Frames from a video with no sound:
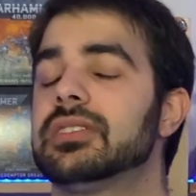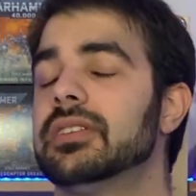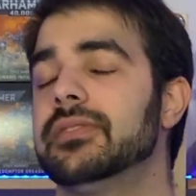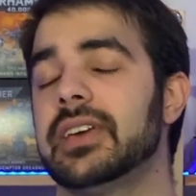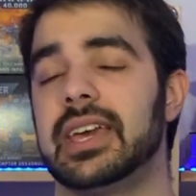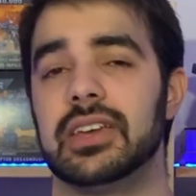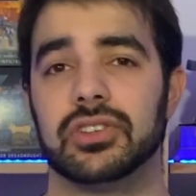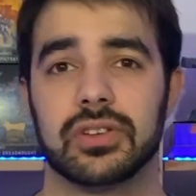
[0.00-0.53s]
of
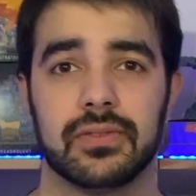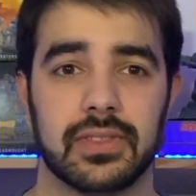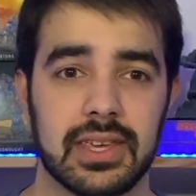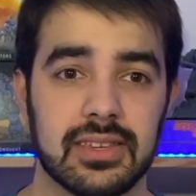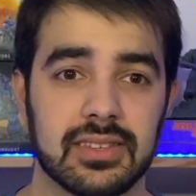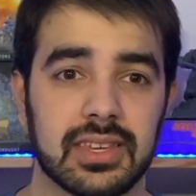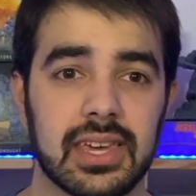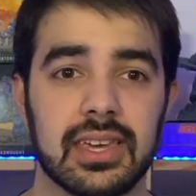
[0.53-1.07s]
each of
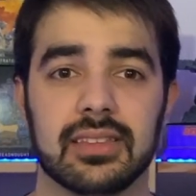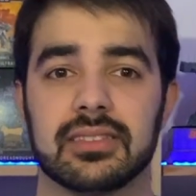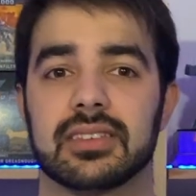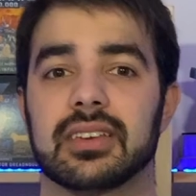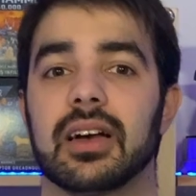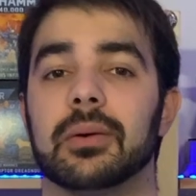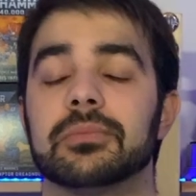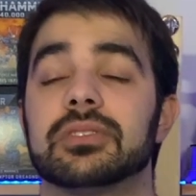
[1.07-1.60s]
these kits
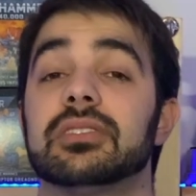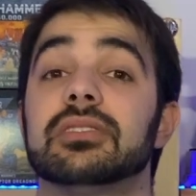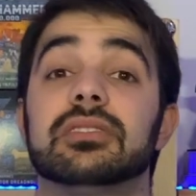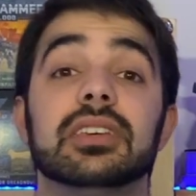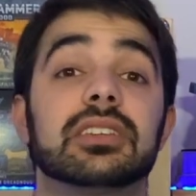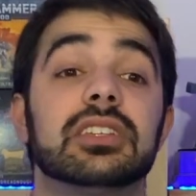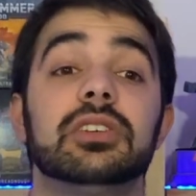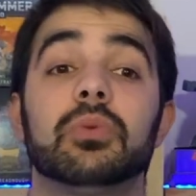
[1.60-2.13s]
comes to
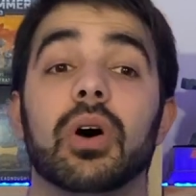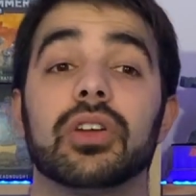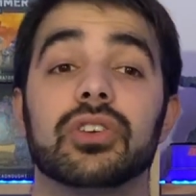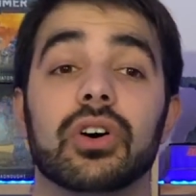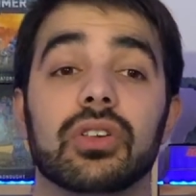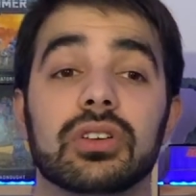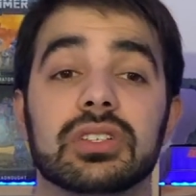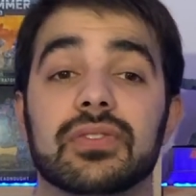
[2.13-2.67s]

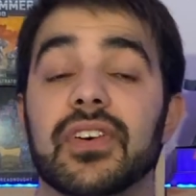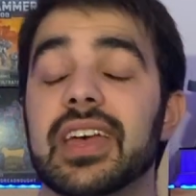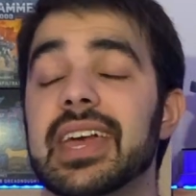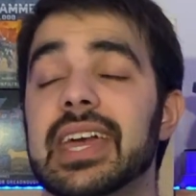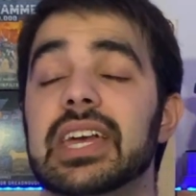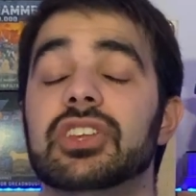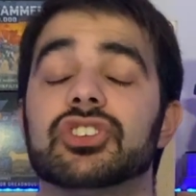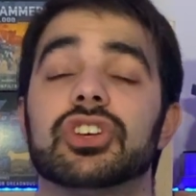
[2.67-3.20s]
$61 for
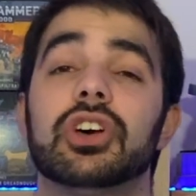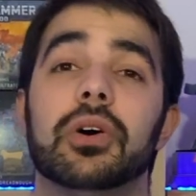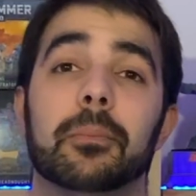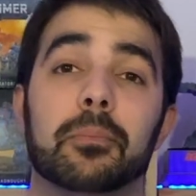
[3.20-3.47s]
each